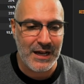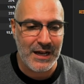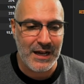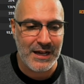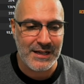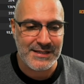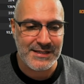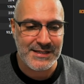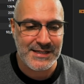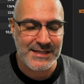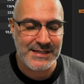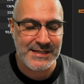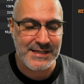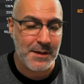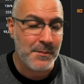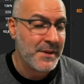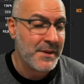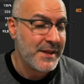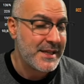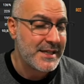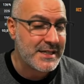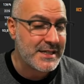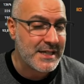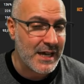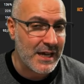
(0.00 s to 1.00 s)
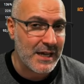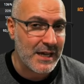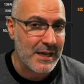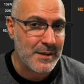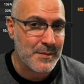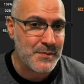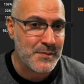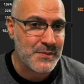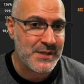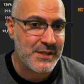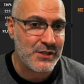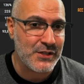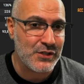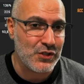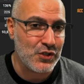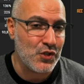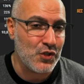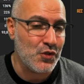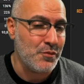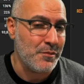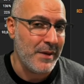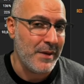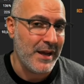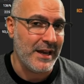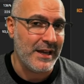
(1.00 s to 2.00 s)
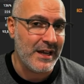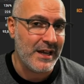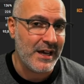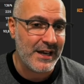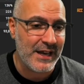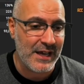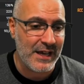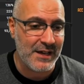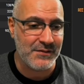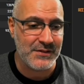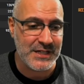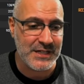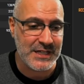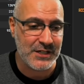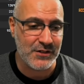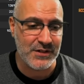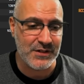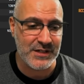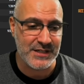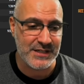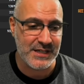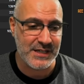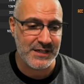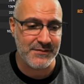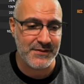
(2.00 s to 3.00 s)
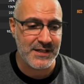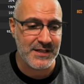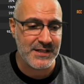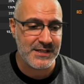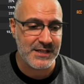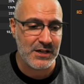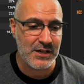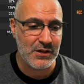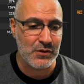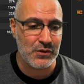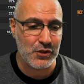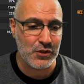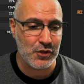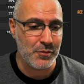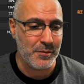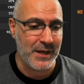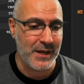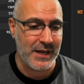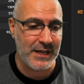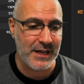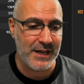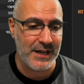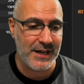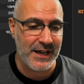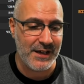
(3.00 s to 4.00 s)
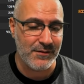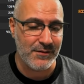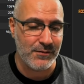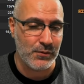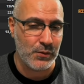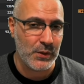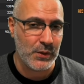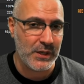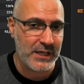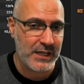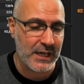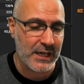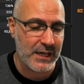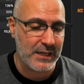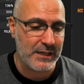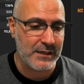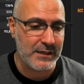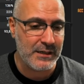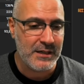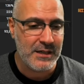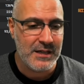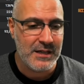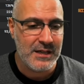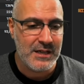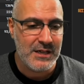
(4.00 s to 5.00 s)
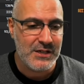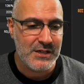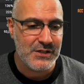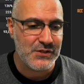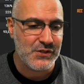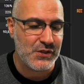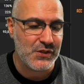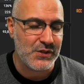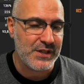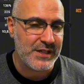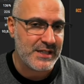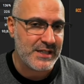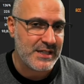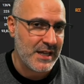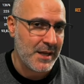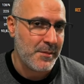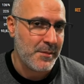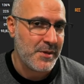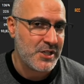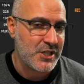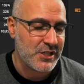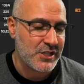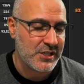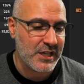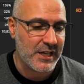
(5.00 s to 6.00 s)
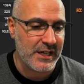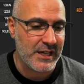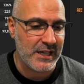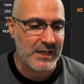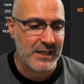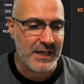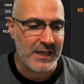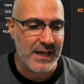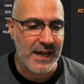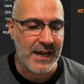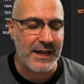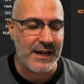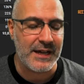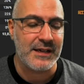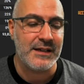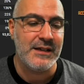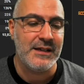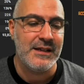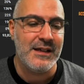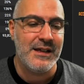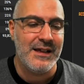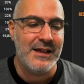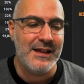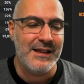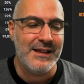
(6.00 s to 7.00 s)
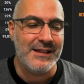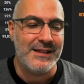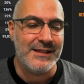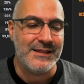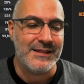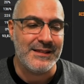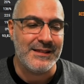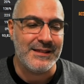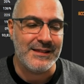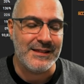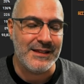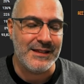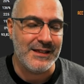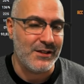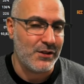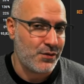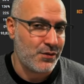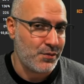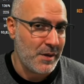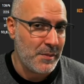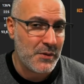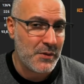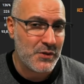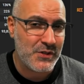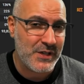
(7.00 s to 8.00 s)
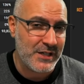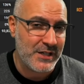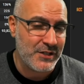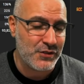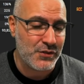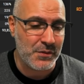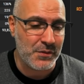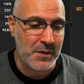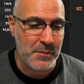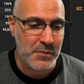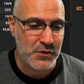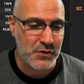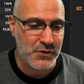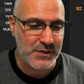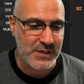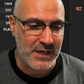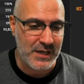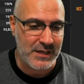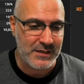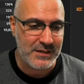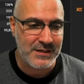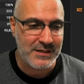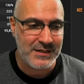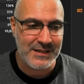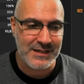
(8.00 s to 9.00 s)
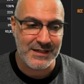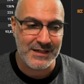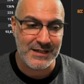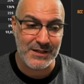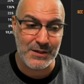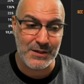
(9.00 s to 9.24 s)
some of the times you may not have decreased defense out. You may not have weaken. So the damage is going to lag. three percent is three percent. It